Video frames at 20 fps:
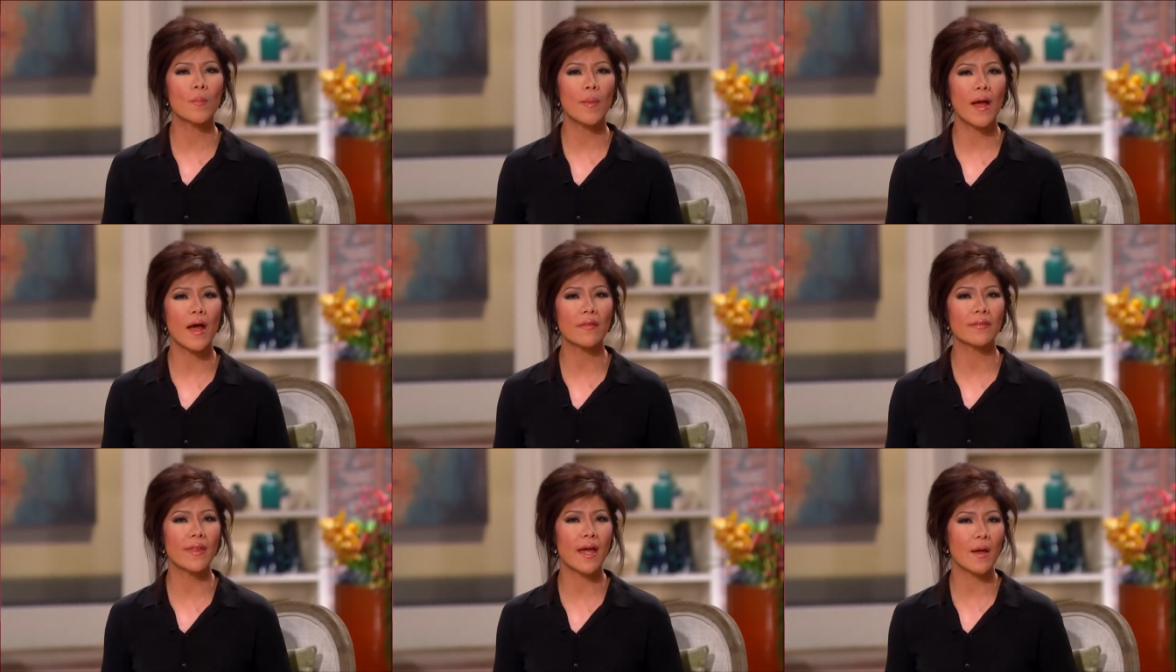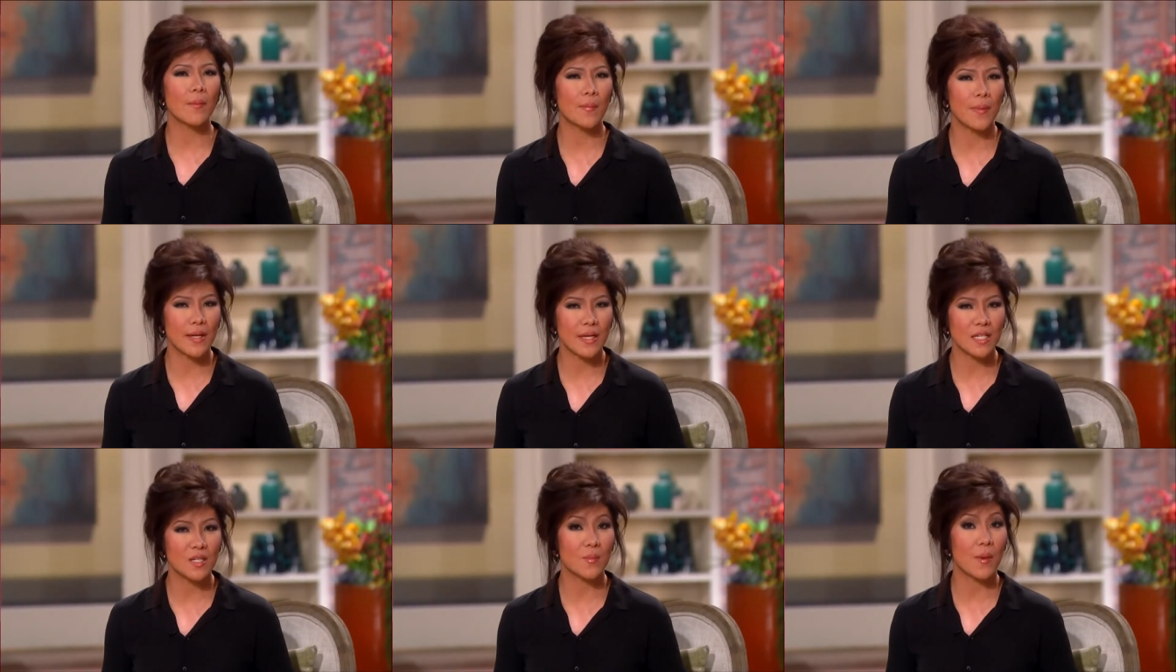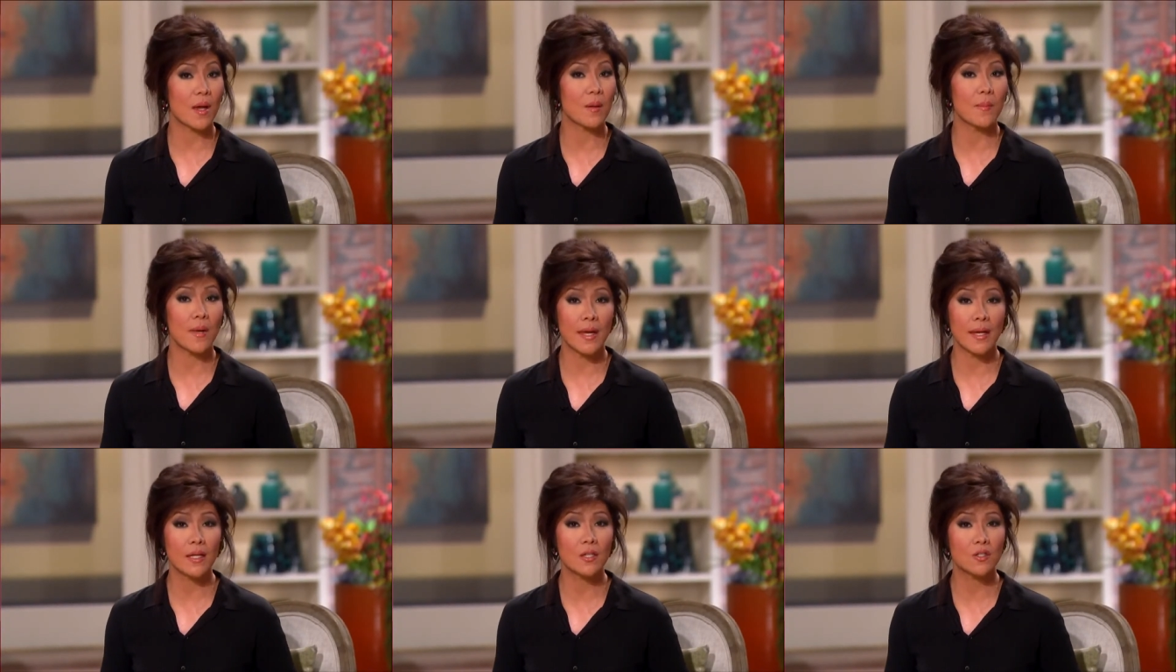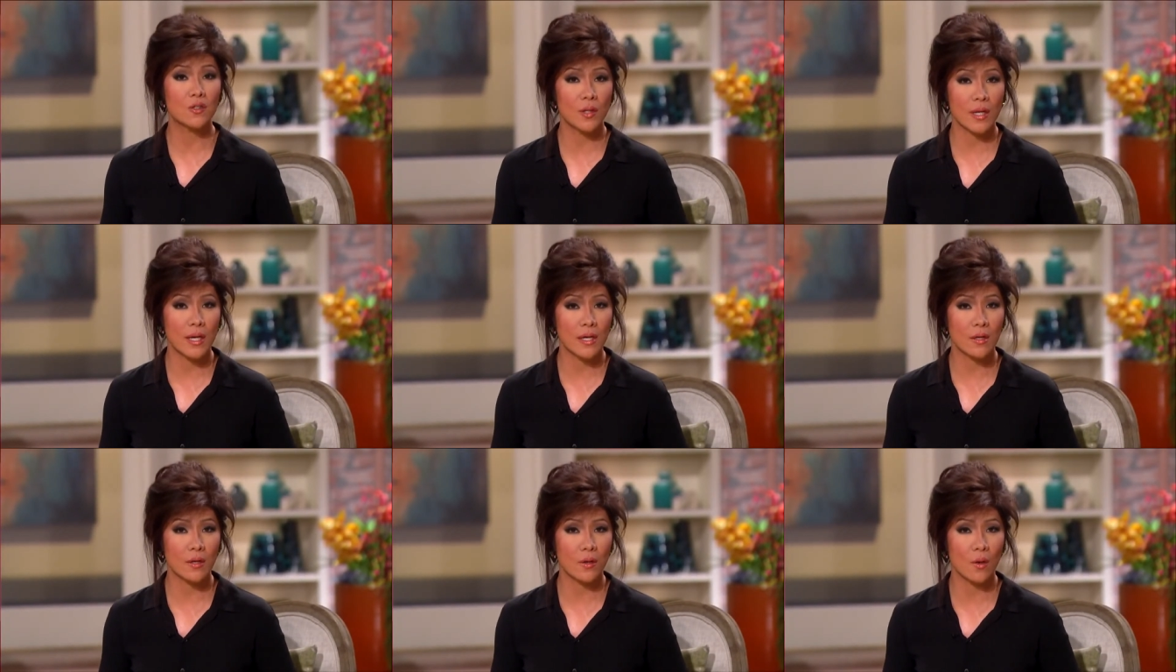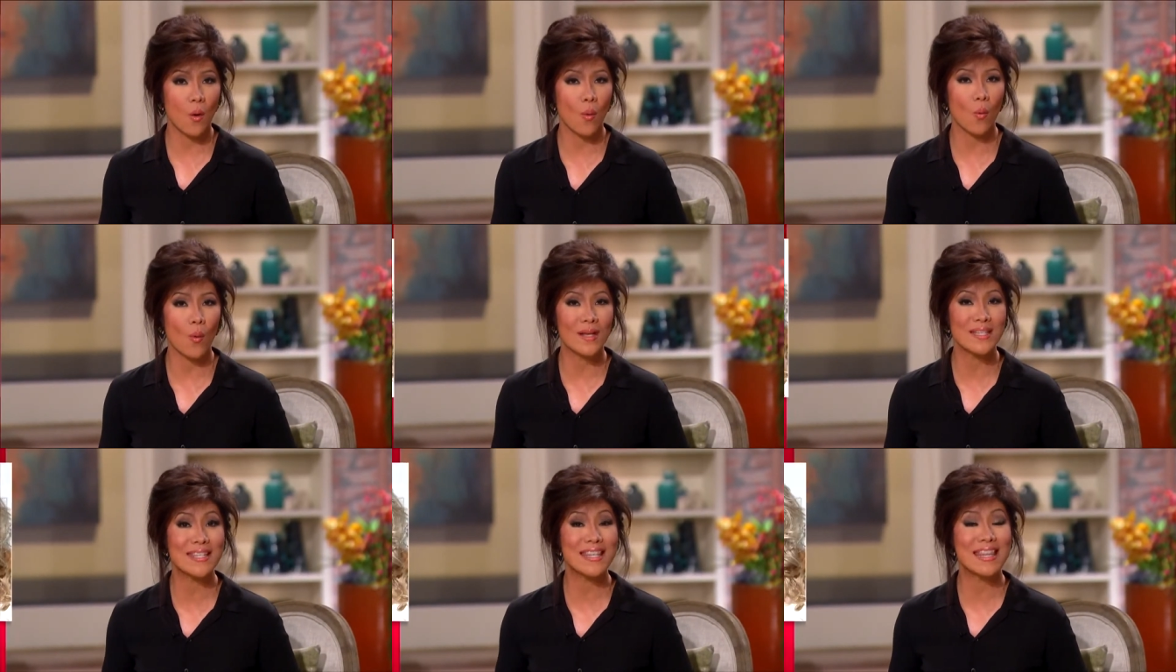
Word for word: About That Bass by Meghan Trainor was